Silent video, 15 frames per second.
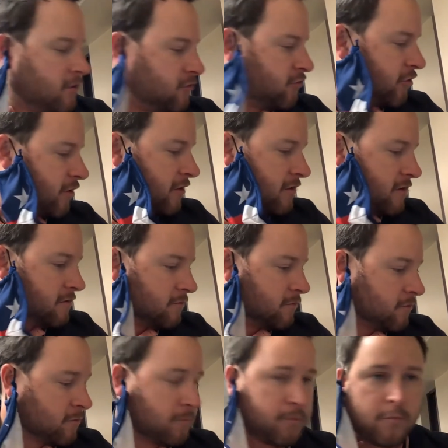Strickland
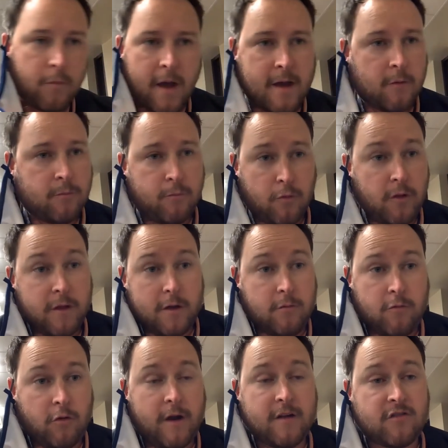had a really
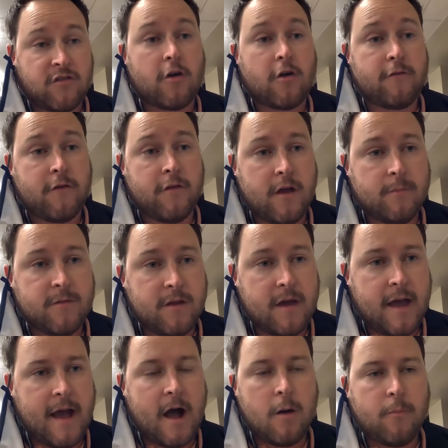great start for them
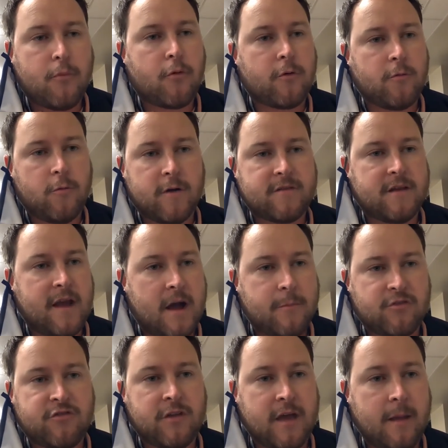today. How important was it? How
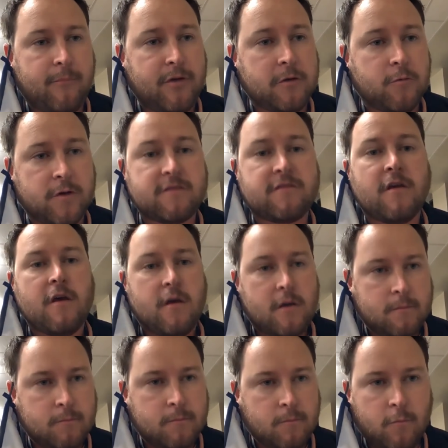much of the game plan was
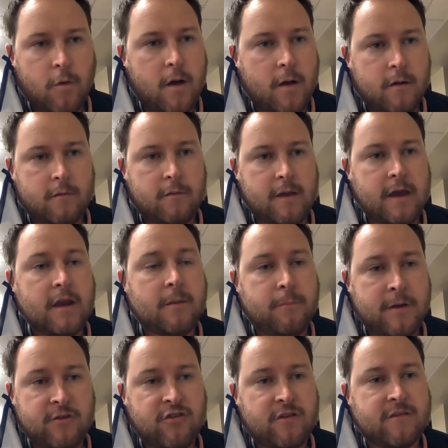eat up
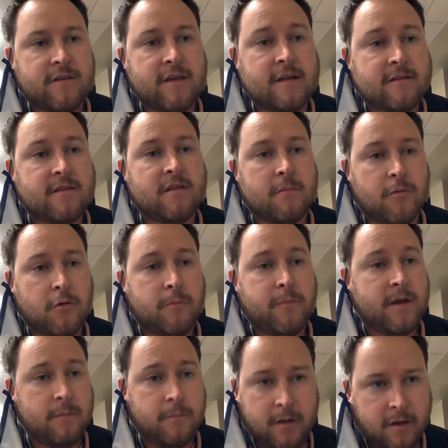pitches, get to the
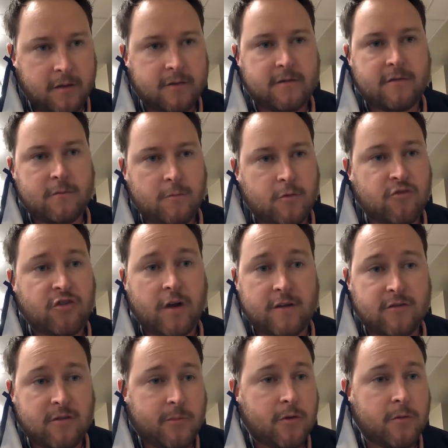bullpen? Because once you got
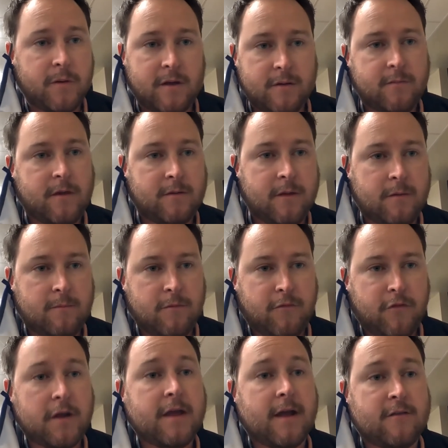to the bullpen, it
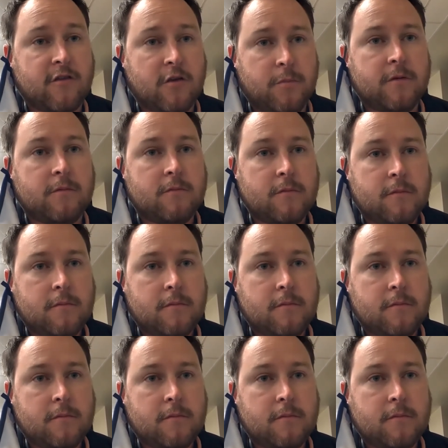floodgates open.